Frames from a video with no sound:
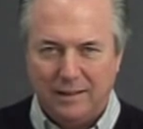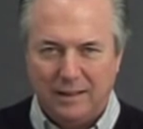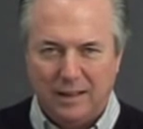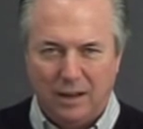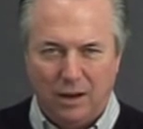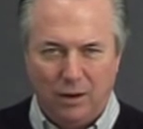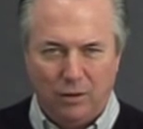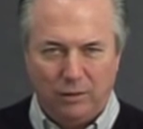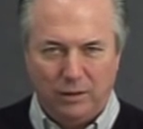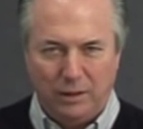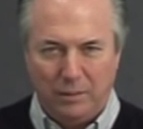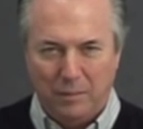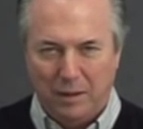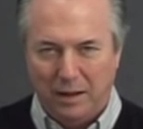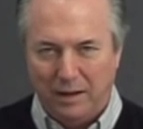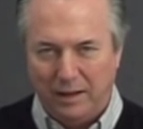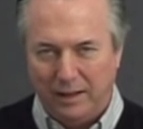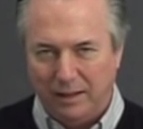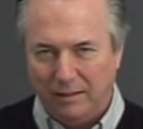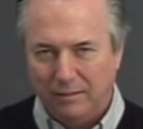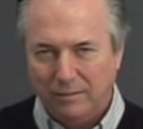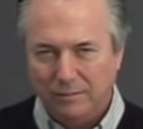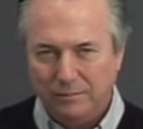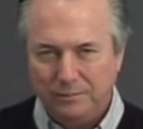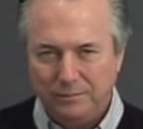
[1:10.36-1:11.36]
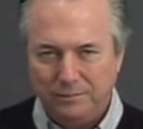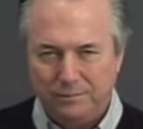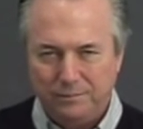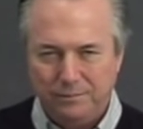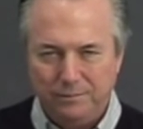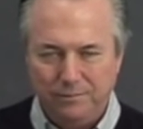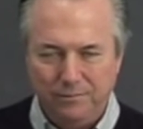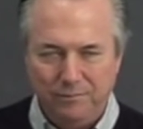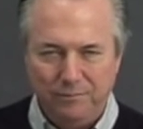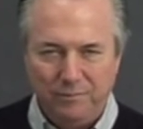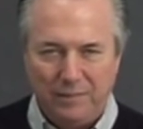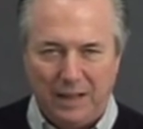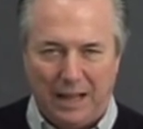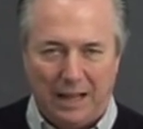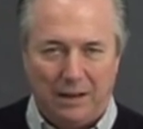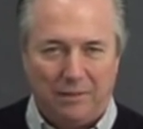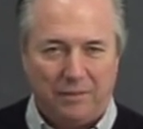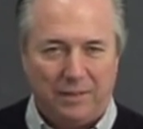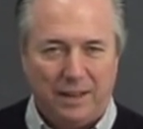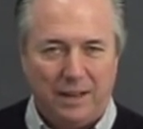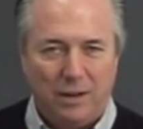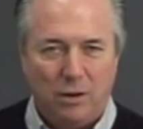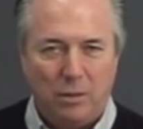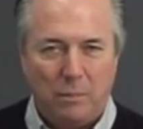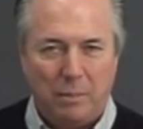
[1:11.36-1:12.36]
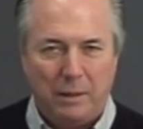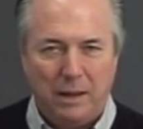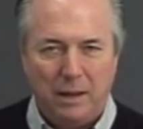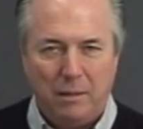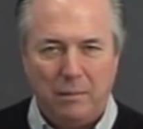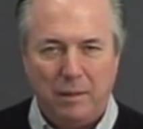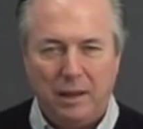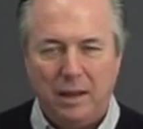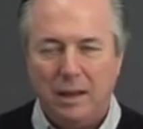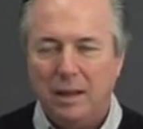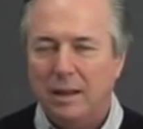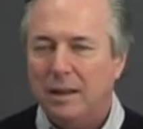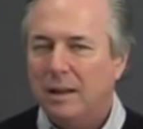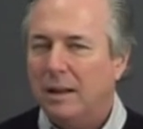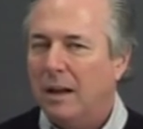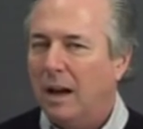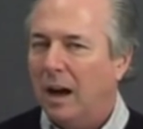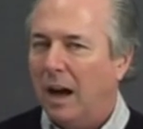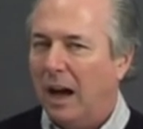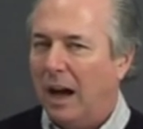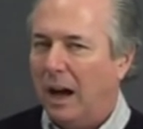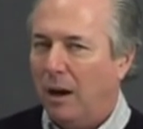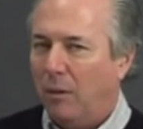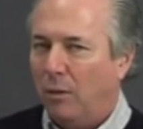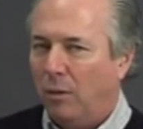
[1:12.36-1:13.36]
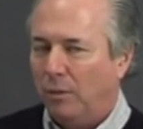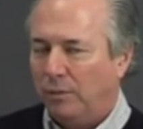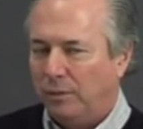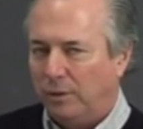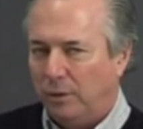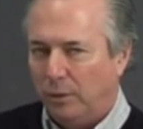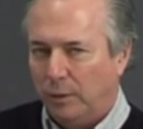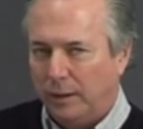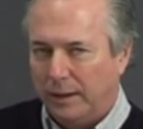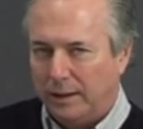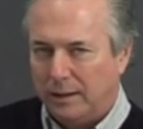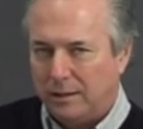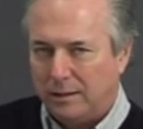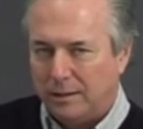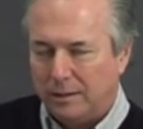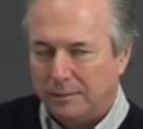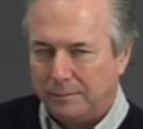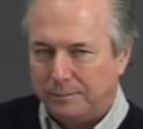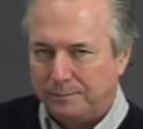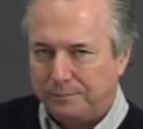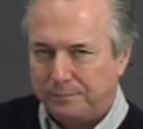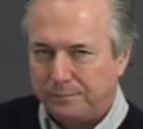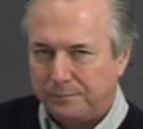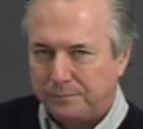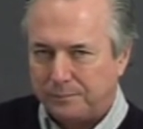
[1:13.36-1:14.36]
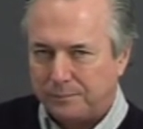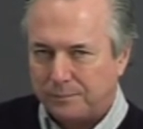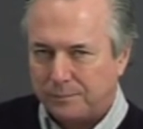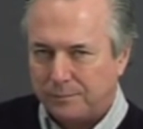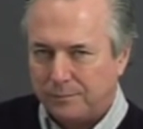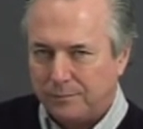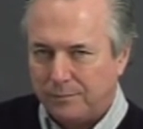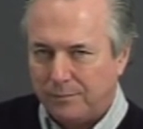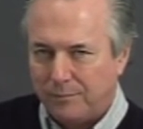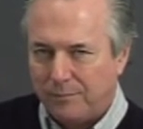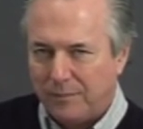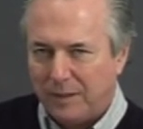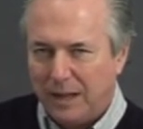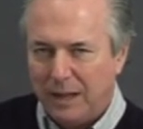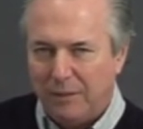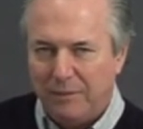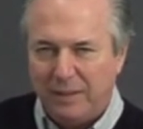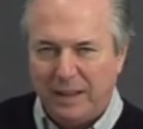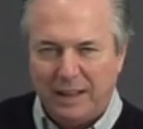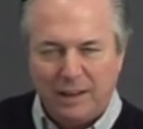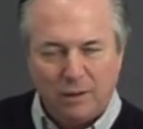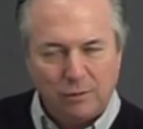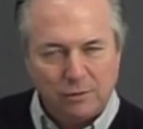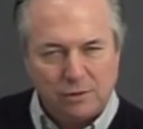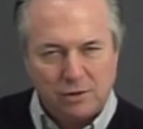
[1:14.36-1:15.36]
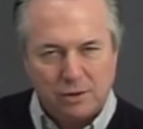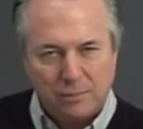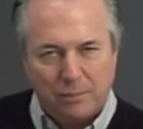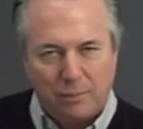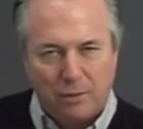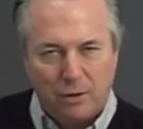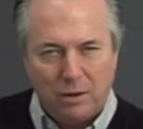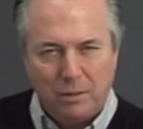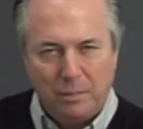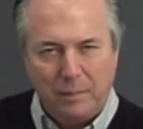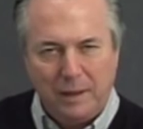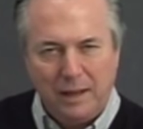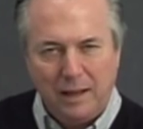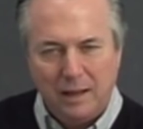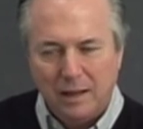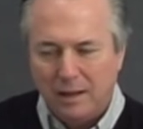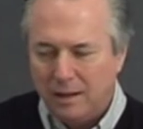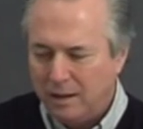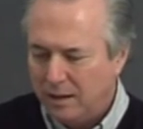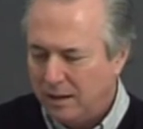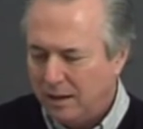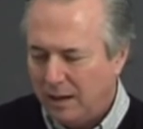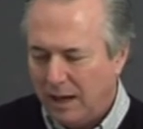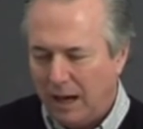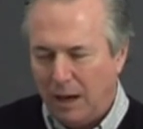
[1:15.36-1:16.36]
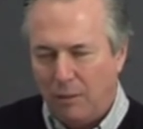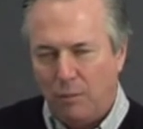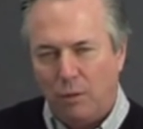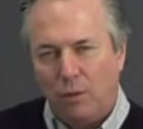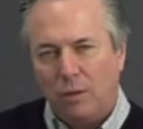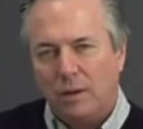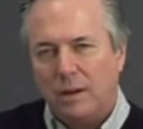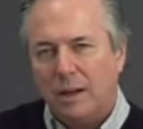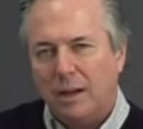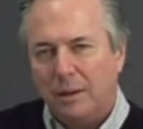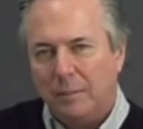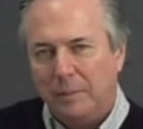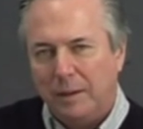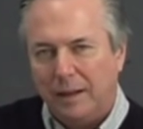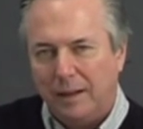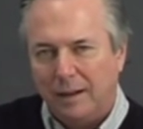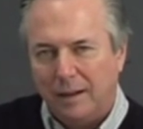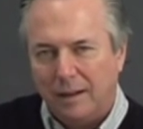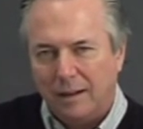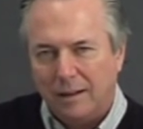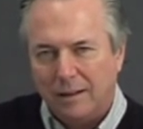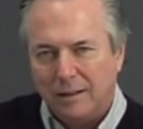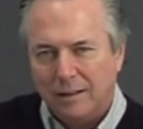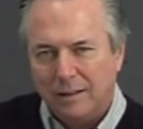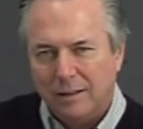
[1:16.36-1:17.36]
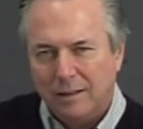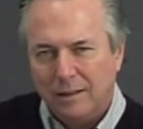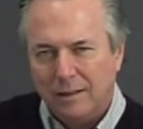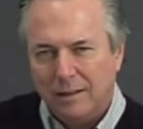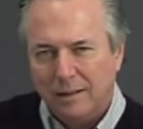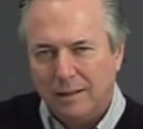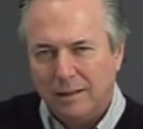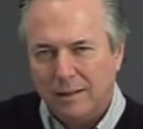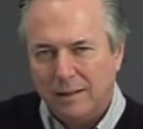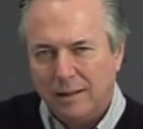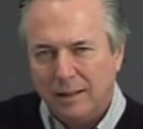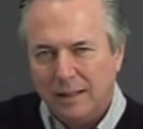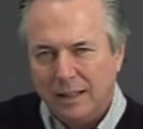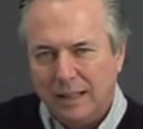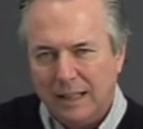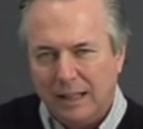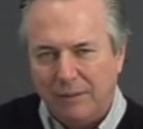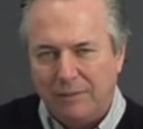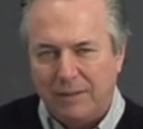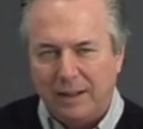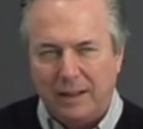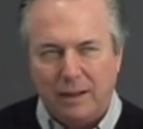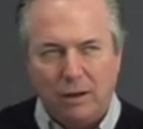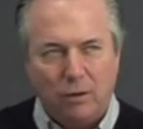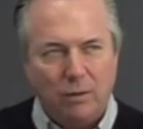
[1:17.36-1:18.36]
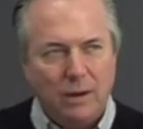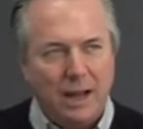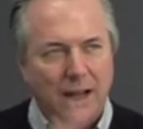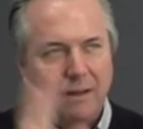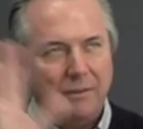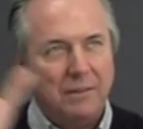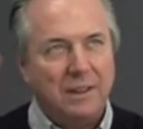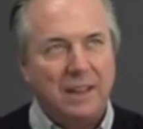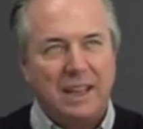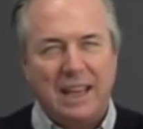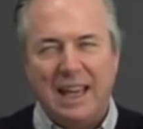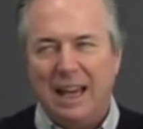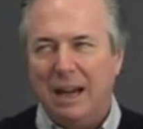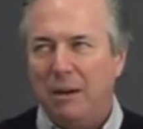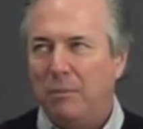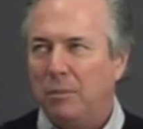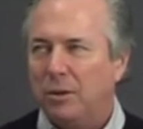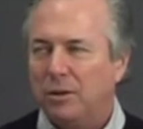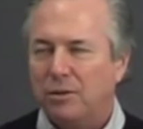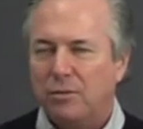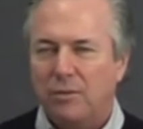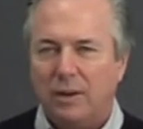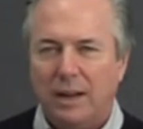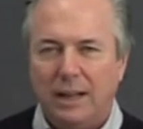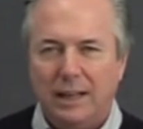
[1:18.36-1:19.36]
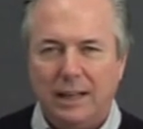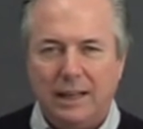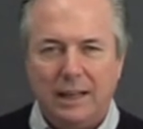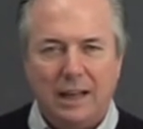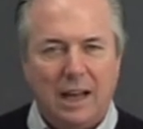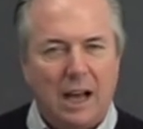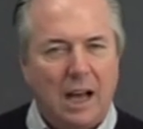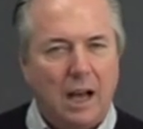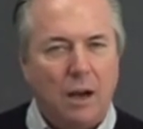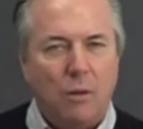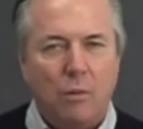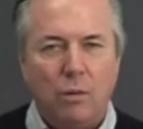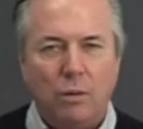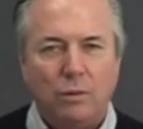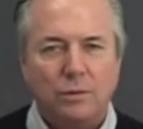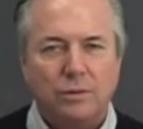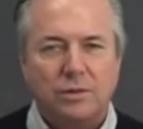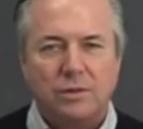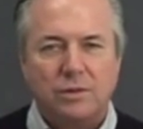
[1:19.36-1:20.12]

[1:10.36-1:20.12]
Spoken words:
Only money. And if they don't pay me, I won't do it. If they don't support me, I won't come here. If they don't have the cameras ready, I won't